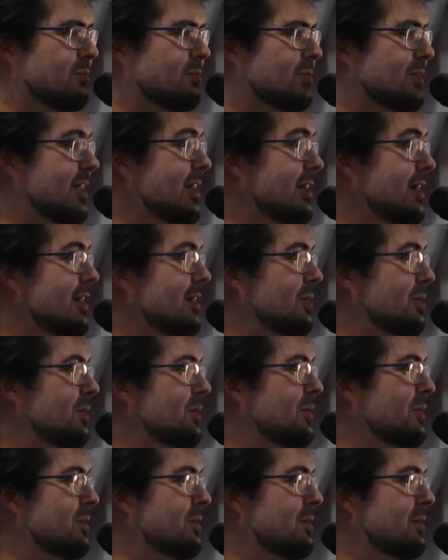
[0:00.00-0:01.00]
Let it
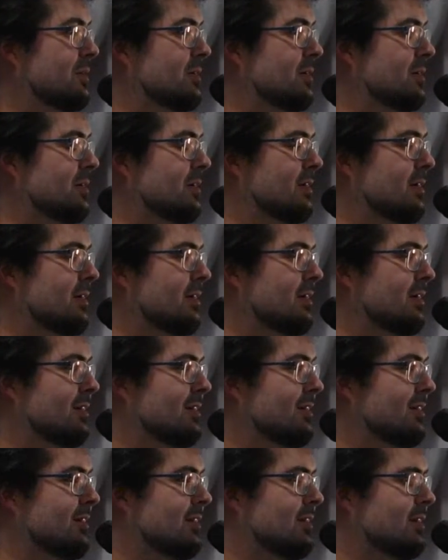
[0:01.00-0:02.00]
out.
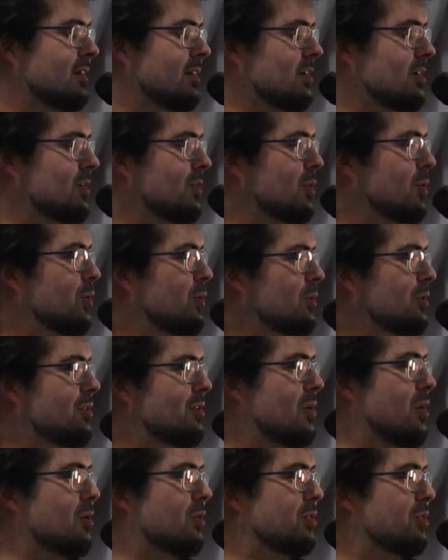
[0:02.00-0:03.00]
And know
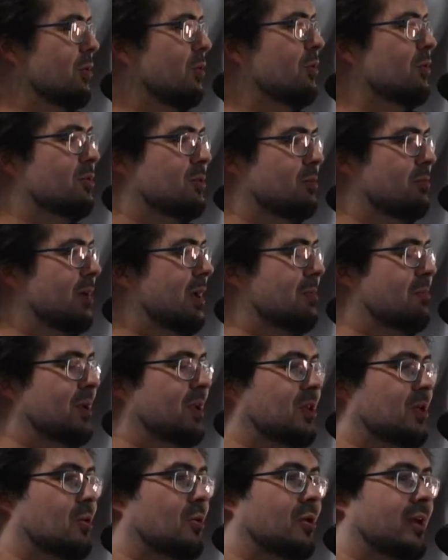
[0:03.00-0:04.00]
that although there may
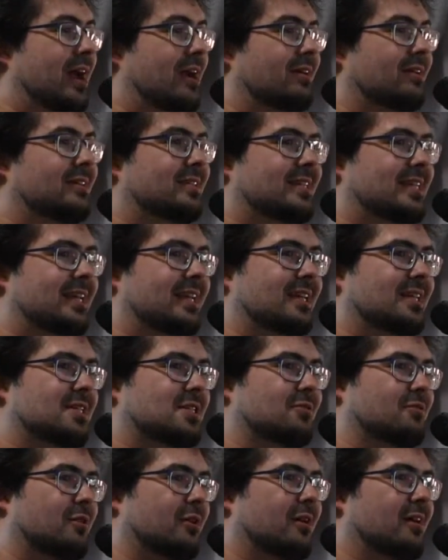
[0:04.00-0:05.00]
be no
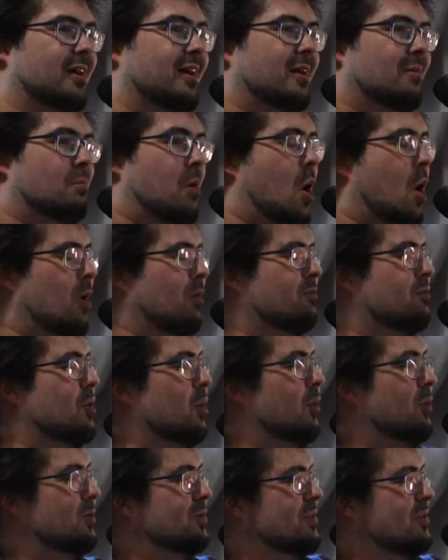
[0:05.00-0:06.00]
guarantees of a pot of
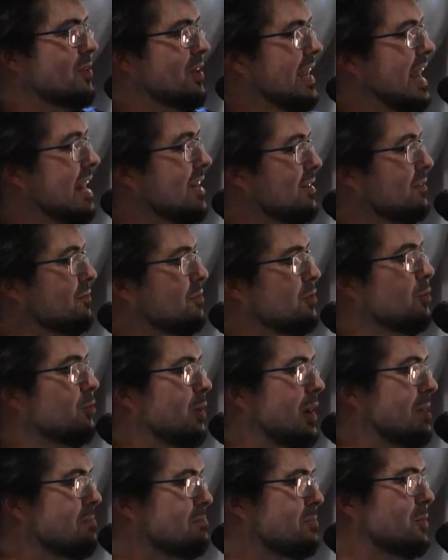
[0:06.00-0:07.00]
gold at the end of the
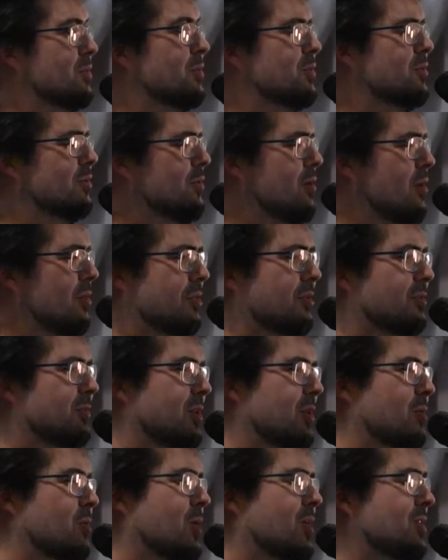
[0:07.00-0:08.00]
rainbow, you're not the
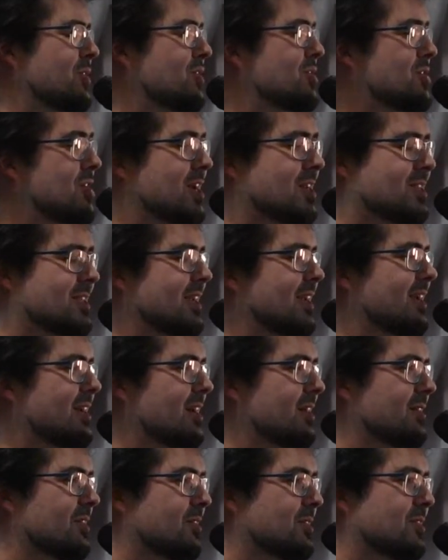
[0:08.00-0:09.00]
only one chasing
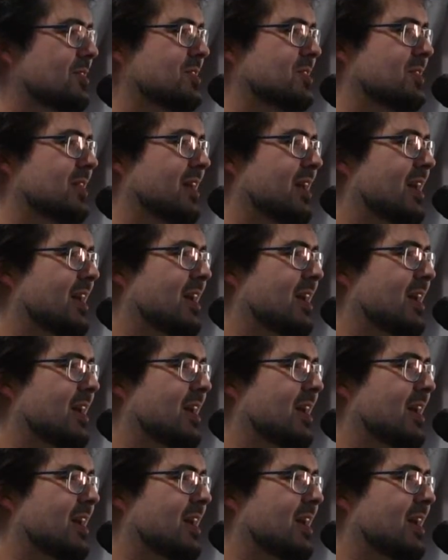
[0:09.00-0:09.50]
colours.